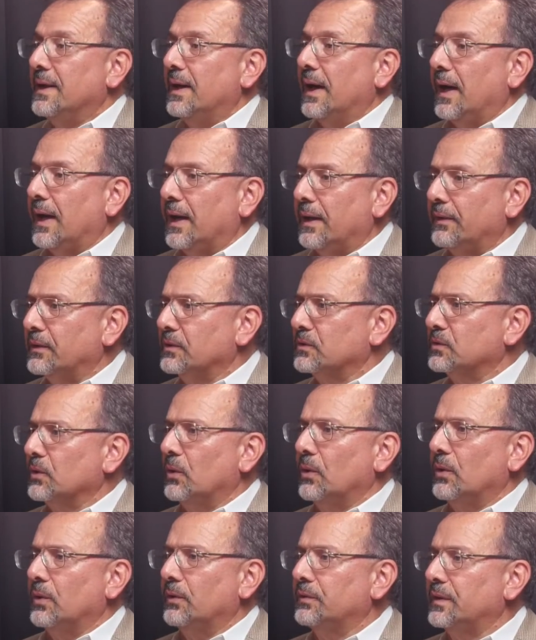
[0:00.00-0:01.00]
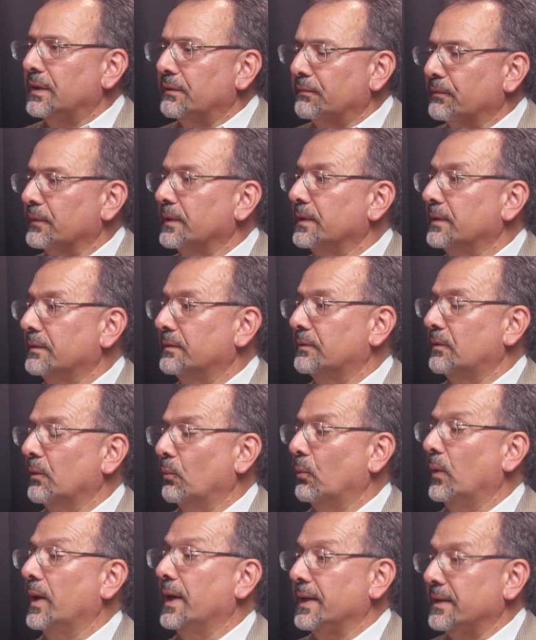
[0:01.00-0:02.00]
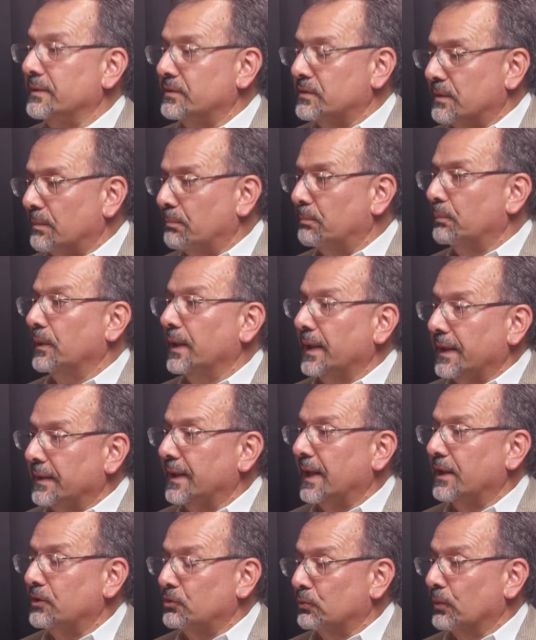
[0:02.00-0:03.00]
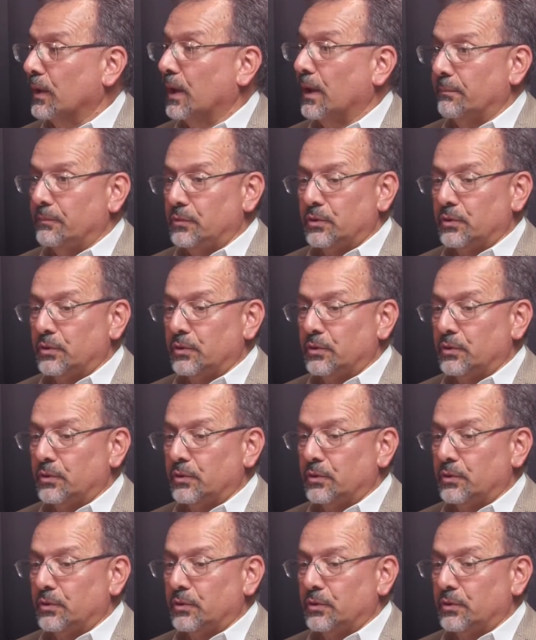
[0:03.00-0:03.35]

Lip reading: There's all different ways to play that drum.